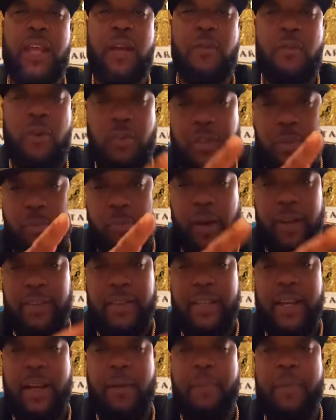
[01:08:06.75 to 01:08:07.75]
They wanted to
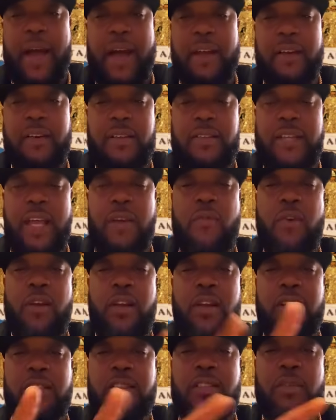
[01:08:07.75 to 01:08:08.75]
break that up out of us. They
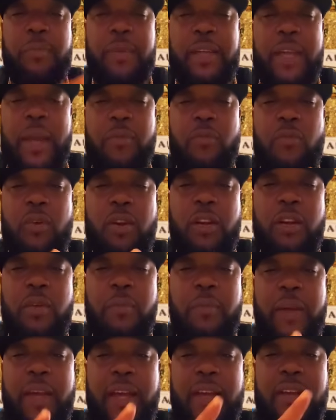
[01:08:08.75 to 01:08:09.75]
wanted us to be able to want
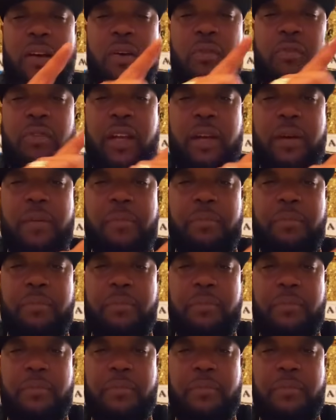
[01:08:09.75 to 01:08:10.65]
to depend on them.